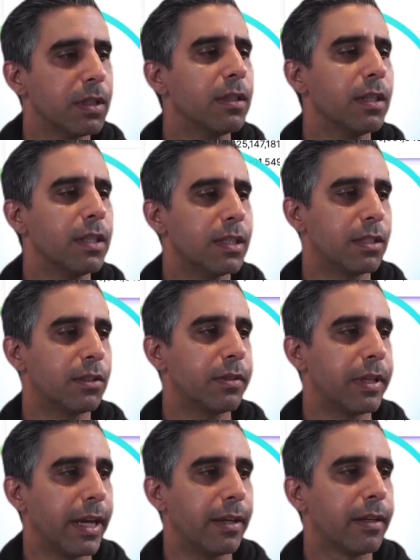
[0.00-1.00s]
let's do
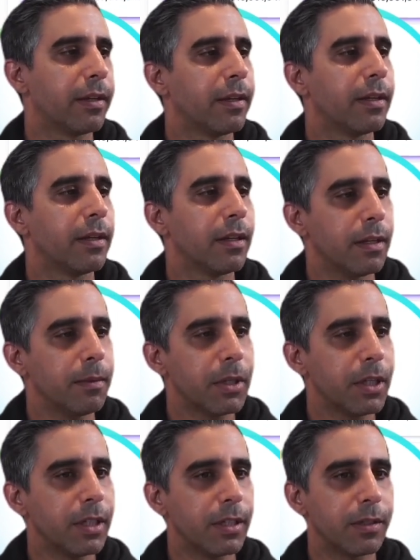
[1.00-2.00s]
that. I'm
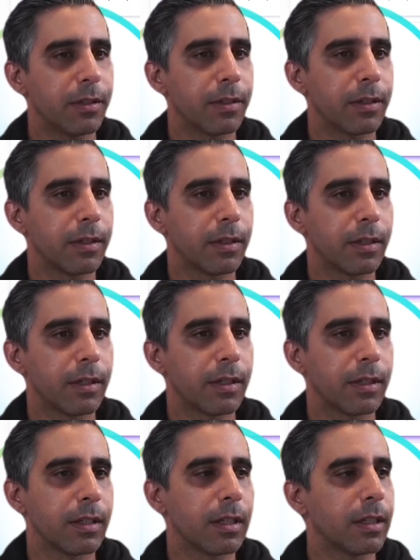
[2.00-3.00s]
gonna
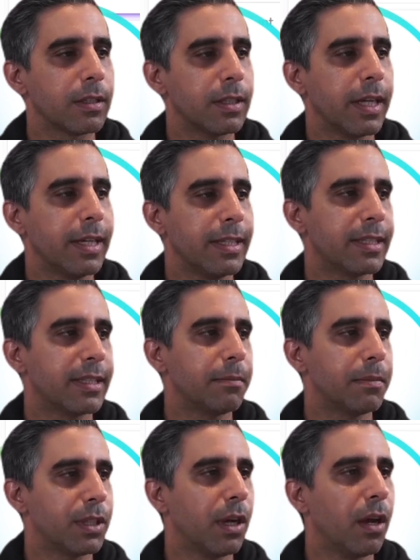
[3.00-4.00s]
take
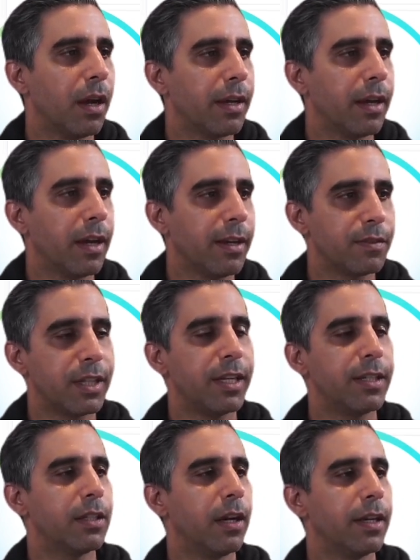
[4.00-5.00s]
some DAI. I have 10
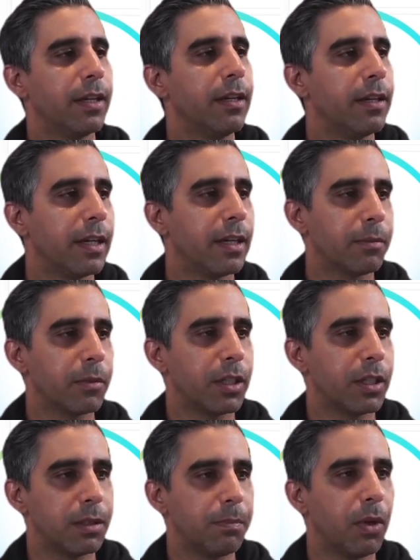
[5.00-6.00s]
DAI here, and I'm gonna
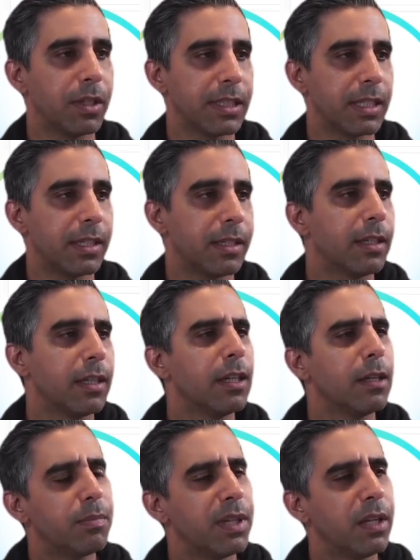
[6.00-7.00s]
deposit it.
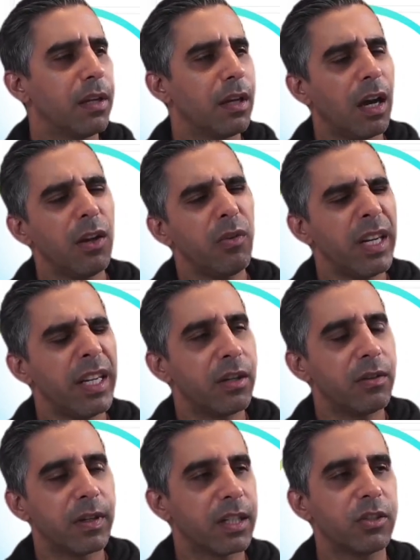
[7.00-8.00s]
But I already know,
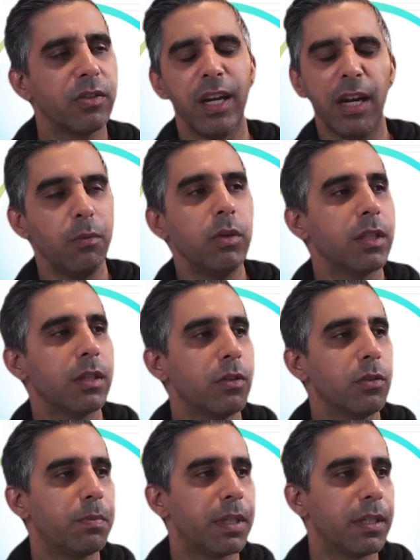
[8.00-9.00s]
actually, I want to
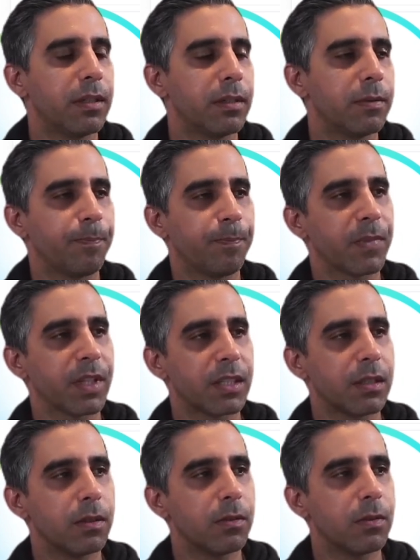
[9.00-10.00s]
loop it.
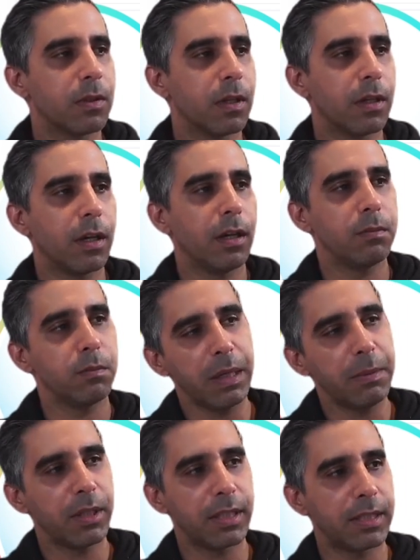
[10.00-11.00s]
So I'll make
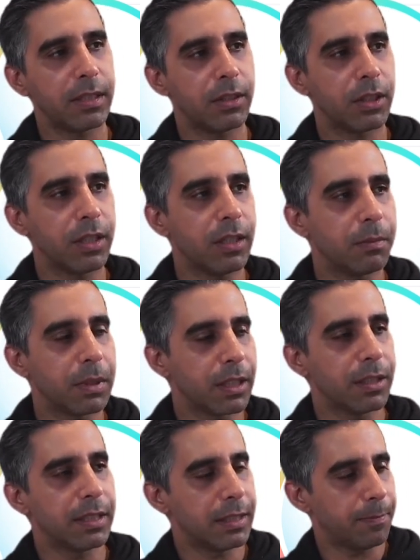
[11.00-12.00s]
my decision here,
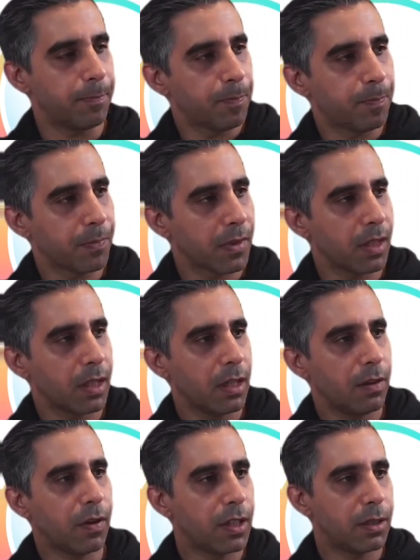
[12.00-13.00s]
because
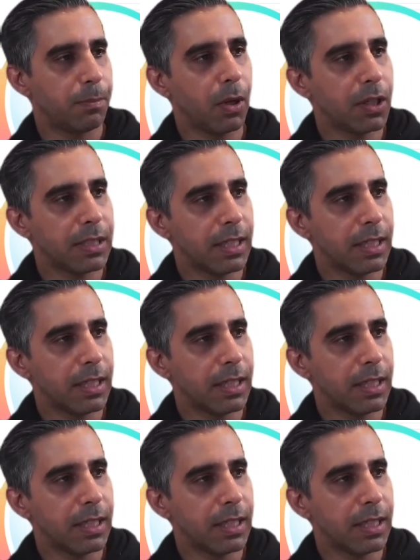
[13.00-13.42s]
if I deposit